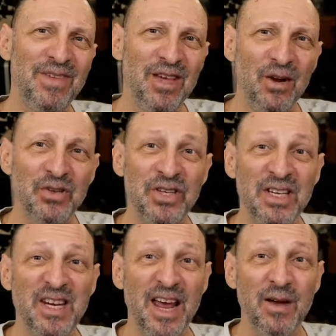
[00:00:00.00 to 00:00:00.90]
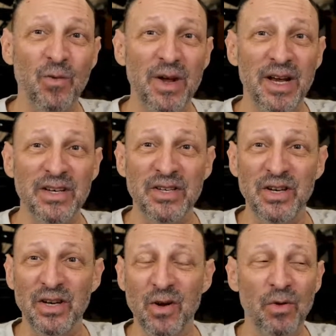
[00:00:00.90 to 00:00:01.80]
6 to 8 weeks to
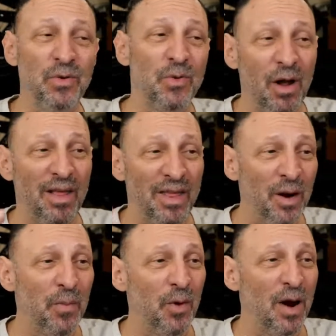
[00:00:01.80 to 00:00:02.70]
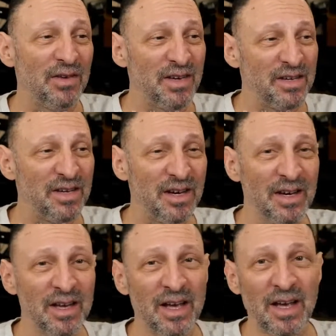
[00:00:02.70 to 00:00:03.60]
go through all of their processing
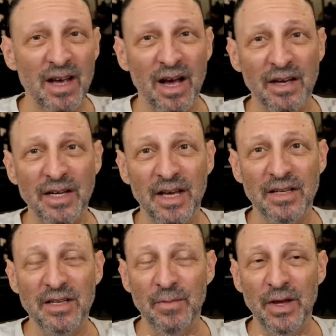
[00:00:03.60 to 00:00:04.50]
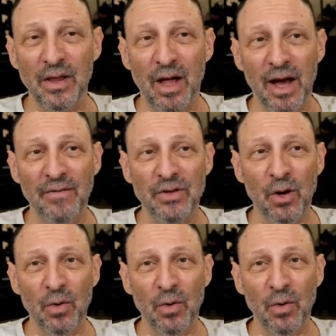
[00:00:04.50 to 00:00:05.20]
to get something live. So